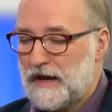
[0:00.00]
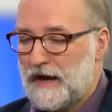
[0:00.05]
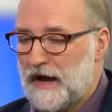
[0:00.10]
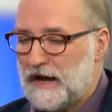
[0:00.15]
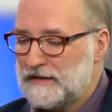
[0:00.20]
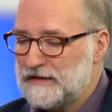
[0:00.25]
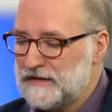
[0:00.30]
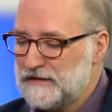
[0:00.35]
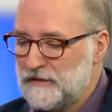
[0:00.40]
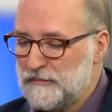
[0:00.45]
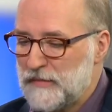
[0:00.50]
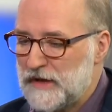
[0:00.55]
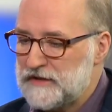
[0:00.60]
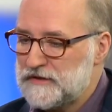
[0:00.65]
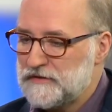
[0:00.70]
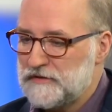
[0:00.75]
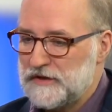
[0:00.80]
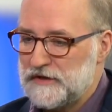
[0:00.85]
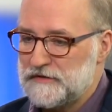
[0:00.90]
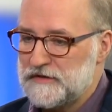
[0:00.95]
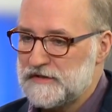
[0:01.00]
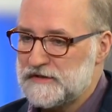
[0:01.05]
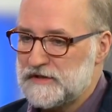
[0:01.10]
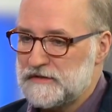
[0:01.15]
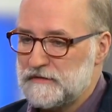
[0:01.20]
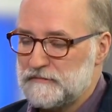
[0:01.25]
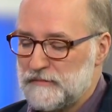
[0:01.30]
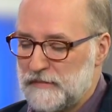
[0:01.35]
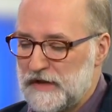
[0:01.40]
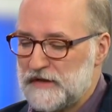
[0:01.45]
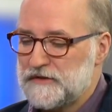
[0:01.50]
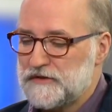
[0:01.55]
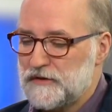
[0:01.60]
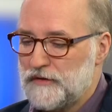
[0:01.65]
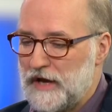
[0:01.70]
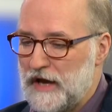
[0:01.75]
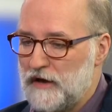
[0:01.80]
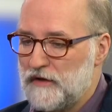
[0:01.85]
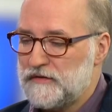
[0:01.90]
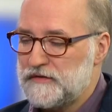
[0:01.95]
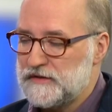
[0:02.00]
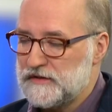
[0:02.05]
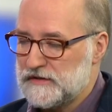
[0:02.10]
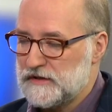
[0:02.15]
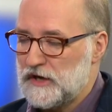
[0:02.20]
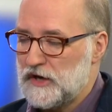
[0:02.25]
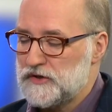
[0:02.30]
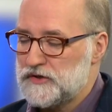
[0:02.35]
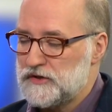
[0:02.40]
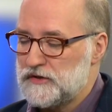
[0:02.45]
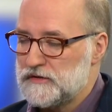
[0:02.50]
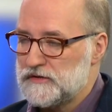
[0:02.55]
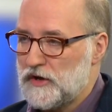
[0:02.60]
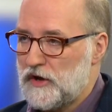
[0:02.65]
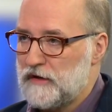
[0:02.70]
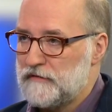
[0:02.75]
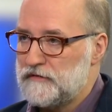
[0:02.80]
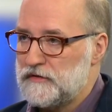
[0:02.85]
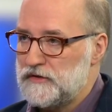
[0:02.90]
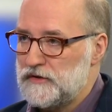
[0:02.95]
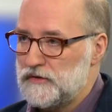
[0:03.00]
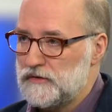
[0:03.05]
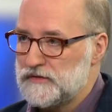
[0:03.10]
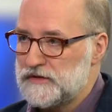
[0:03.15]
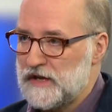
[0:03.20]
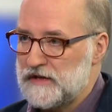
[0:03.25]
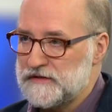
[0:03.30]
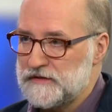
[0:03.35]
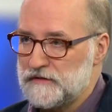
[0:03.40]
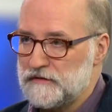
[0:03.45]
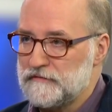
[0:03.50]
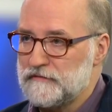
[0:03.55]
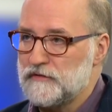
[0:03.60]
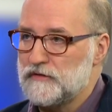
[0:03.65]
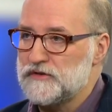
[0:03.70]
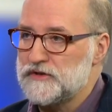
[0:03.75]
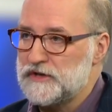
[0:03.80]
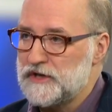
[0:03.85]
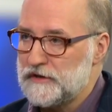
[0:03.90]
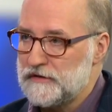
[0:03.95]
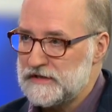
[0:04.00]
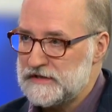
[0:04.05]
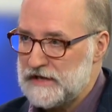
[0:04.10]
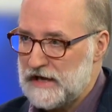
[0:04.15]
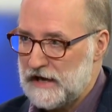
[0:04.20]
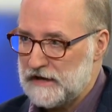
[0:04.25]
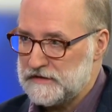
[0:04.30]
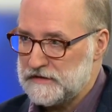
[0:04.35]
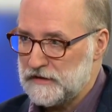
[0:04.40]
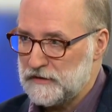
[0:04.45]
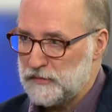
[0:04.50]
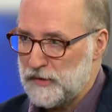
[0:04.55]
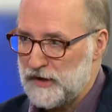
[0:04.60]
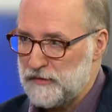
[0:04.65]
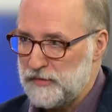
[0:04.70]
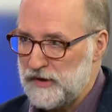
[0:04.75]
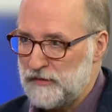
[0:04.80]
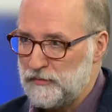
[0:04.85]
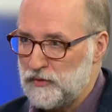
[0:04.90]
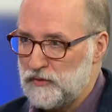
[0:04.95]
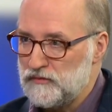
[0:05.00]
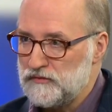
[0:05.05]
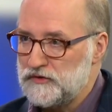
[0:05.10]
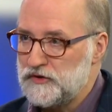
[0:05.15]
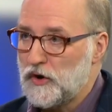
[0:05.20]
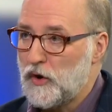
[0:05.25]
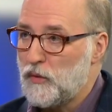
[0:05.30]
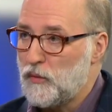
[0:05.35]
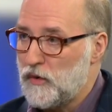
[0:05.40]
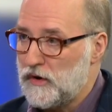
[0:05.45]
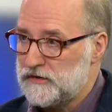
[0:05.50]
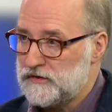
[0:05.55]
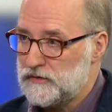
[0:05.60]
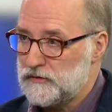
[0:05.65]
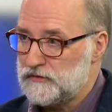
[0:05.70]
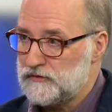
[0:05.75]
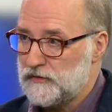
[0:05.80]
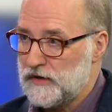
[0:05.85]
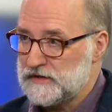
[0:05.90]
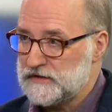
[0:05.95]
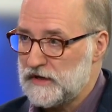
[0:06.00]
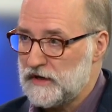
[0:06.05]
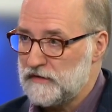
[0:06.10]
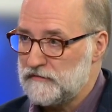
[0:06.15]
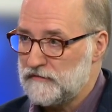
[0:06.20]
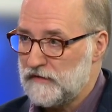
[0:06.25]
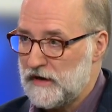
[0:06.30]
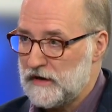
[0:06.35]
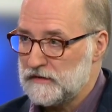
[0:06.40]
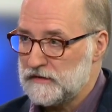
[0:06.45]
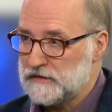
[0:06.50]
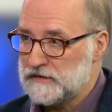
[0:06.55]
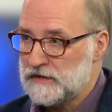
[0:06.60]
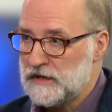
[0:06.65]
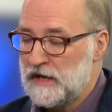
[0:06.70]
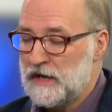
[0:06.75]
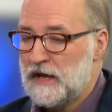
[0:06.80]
I think the mental health discussion is often used as a diversionary tactic by people who don't want to address gun violence.